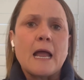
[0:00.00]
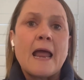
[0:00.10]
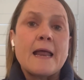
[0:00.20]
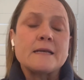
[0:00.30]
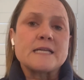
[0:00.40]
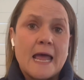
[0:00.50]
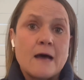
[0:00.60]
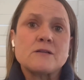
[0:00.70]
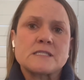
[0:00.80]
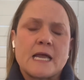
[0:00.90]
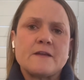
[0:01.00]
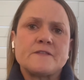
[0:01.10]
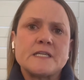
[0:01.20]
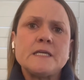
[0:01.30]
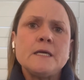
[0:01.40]
and our
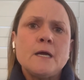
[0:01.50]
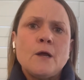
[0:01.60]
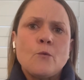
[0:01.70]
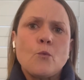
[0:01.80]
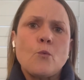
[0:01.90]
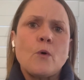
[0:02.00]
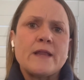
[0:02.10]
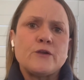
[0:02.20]
safety when